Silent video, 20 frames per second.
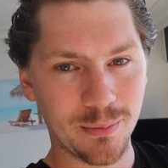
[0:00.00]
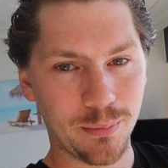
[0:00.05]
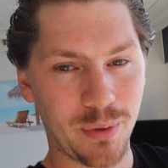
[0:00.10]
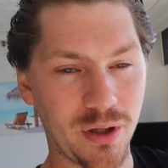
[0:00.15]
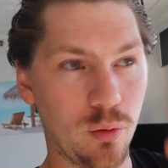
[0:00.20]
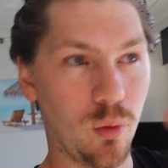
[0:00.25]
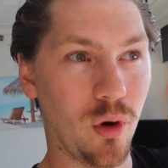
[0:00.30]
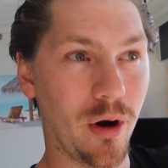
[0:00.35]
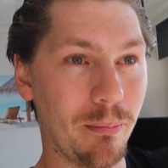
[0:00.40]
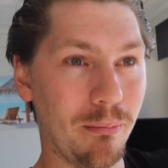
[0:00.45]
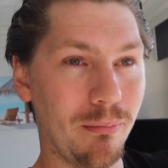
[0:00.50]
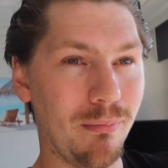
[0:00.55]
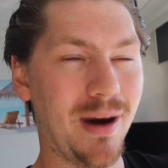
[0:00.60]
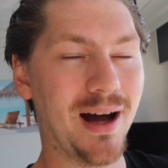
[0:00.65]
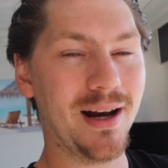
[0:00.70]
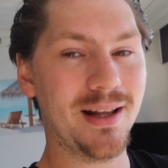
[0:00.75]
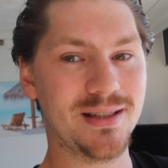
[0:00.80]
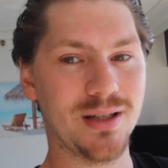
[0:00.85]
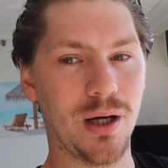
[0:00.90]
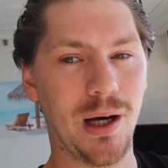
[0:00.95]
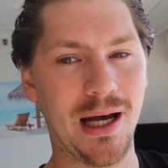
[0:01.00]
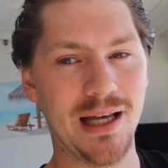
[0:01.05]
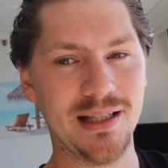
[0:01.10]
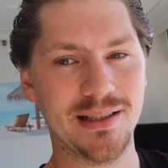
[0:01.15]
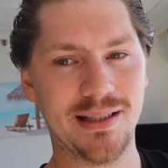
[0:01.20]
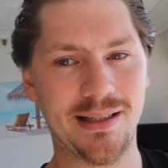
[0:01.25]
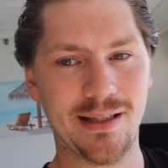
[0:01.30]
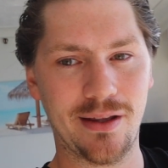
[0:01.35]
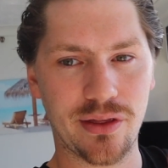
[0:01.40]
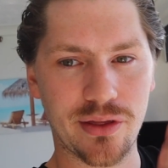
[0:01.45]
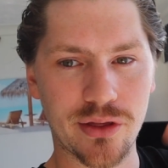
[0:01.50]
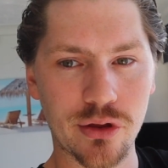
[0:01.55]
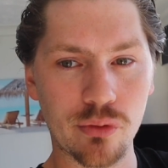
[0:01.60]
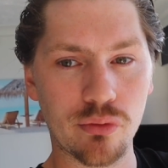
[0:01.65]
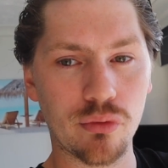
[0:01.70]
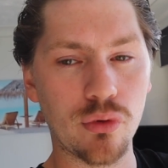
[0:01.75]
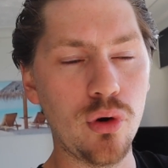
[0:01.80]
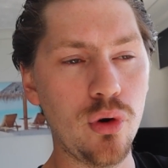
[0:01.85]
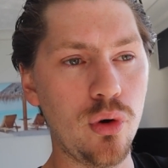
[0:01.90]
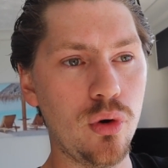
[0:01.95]
but you want to monetize it
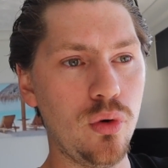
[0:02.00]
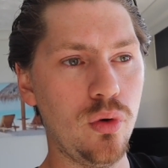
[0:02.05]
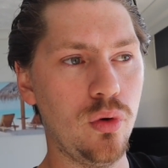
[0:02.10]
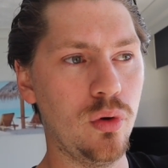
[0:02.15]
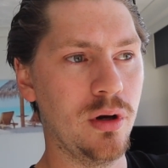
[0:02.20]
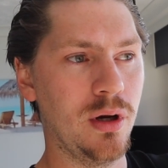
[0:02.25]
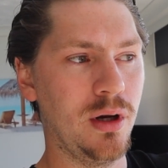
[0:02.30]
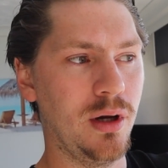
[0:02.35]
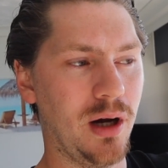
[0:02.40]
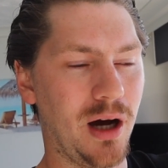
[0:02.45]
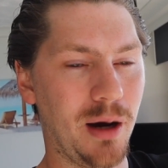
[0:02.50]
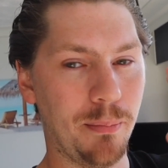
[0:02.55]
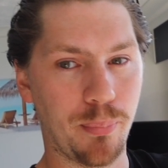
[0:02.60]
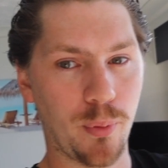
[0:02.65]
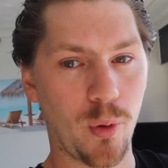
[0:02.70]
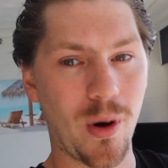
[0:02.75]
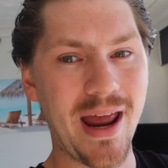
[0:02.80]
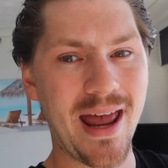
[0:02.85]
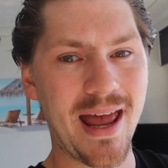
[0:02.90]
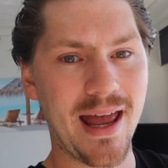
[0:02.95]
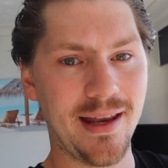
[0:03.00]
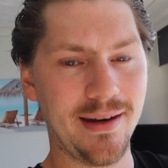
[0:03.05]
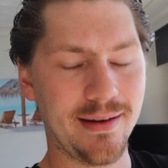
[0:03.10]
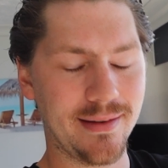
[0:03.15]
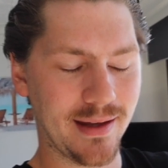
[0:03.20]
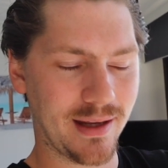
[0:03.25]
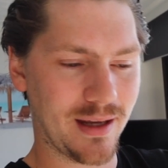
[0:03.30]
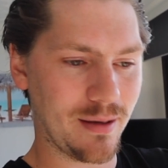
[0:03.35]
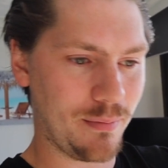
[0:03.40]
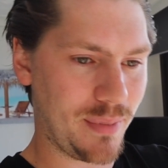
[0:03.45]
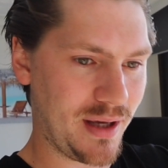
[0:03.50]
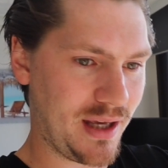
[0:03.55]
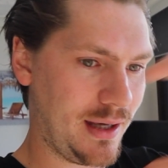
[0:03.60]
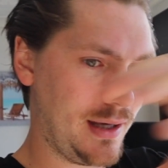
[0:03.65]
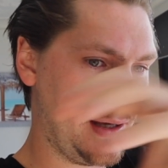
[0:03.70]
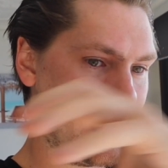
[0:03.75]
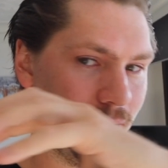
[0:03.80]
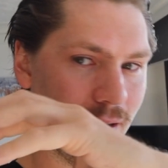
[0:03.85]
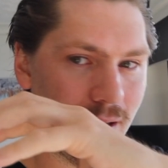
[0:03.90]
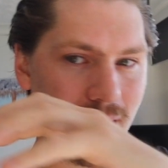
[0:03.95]
through a brand that can
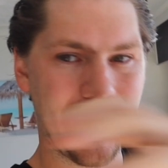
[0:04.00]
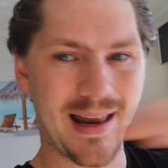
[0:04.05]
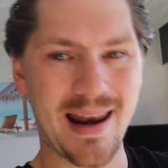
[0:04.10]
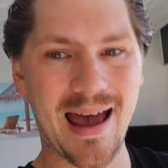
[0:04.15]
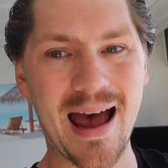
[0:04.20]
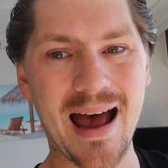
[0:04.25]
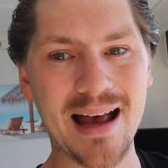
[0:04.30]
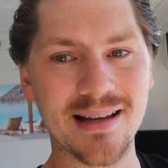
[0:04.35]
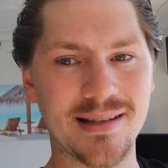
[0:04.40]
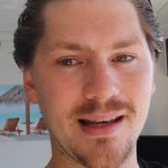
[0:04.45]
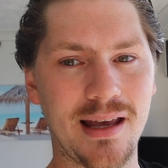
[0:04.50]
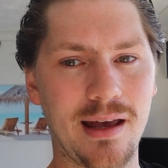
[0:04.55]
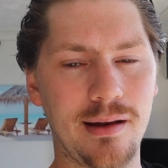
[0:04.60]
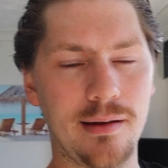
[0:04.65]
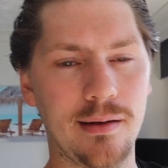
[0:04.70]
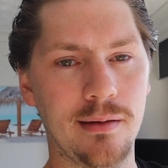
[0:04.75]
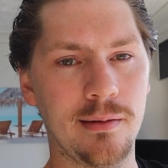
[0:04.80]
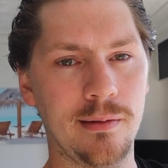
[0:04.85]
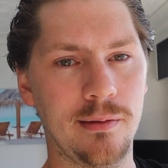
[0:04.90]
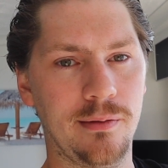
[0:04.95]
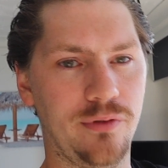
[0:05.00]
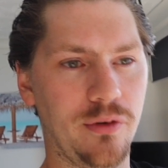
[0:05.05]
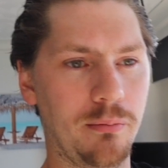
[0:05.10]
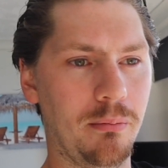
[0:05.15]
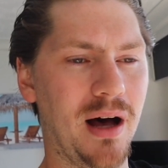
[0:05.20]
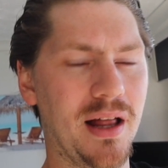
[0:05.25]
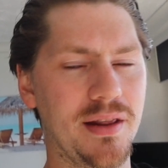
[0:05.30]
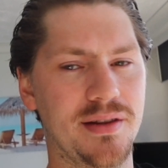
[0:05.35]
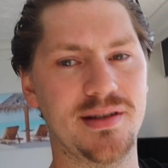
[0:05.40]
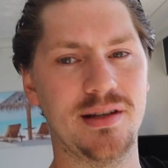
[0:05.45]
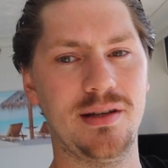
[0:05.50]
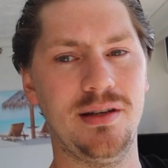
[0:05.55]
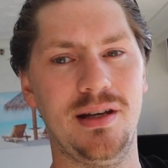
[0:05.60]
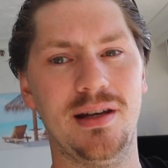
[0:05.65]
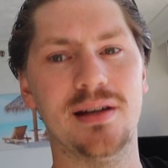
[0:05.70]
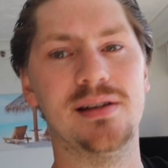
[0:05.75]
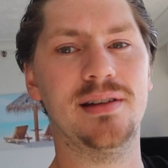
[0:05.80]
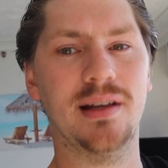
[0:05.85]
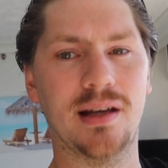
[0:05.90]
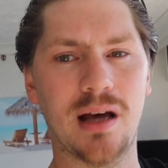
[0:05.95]
be an asset for months and
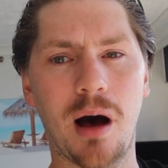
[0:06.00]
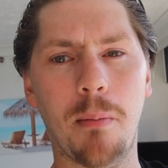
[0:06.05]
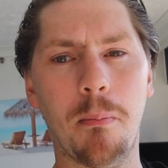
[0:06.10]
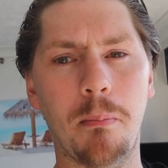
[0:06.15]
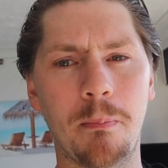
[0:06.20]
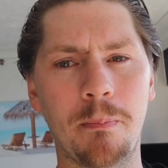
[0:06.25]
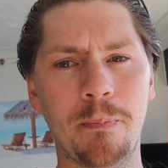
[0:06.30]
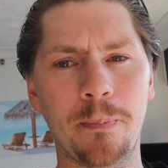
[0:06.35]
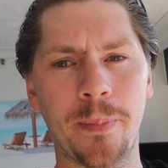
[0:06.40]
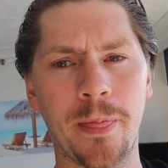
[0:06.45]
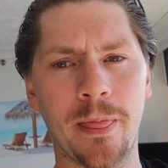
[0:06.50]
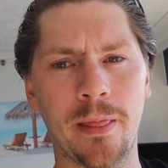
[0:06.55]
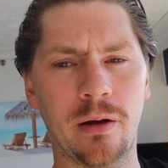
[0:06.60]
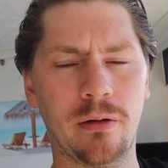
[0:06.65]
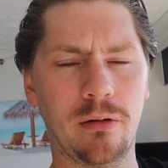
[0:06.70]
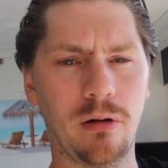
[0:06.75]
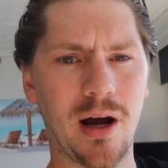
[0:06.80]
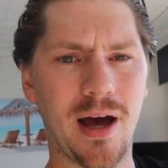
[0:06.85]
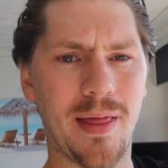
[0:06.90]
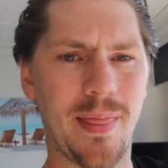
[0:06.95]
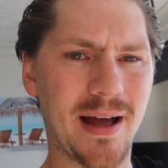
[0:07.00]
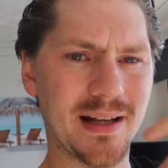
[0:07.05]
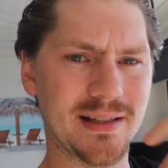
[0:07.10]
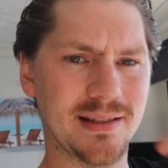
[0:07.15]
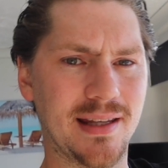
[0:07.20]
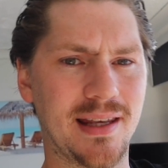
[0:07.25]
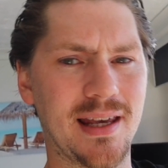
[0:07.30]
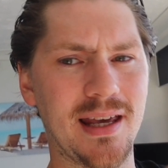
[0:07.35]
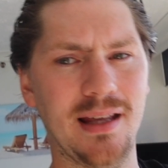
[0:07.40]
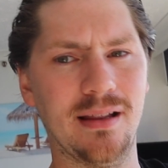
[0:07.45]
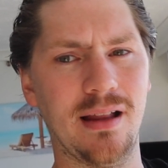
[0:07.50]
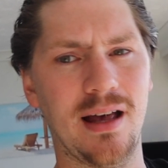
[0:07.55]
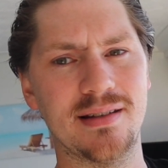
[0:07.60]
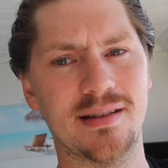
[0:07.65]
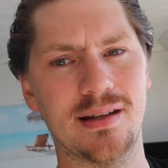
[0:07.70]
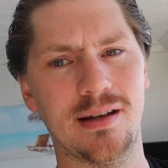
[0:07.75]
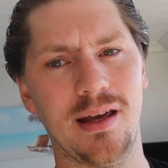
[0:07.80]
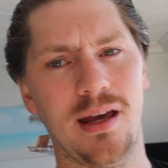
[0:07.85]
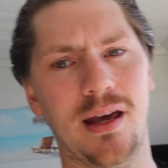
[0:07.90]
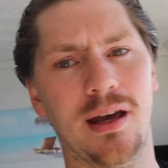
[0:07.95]
years to come, right? That's the key
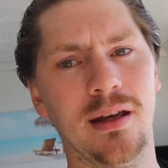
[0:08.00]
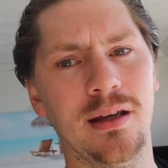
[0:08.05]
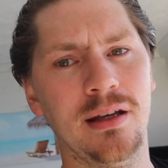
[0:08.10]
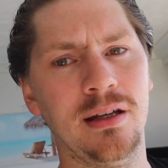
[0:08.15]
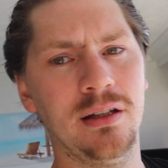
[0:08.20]
lesson here.